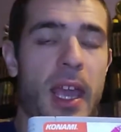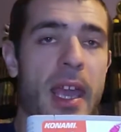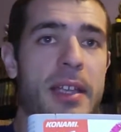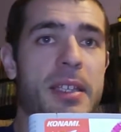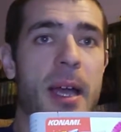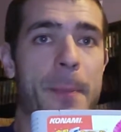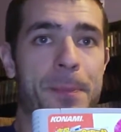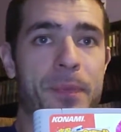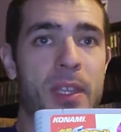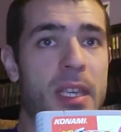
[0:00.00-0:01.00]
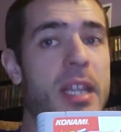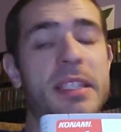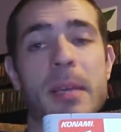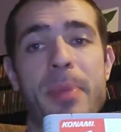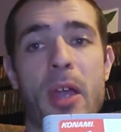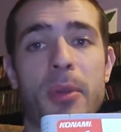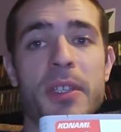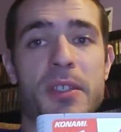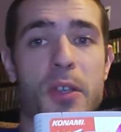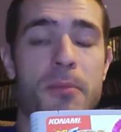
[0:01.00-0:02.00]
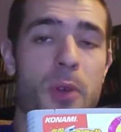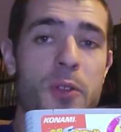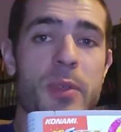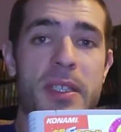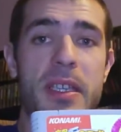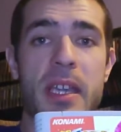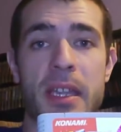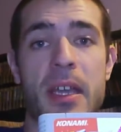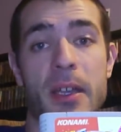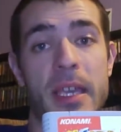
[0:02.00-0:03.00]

And it's comparable to certain modes we see in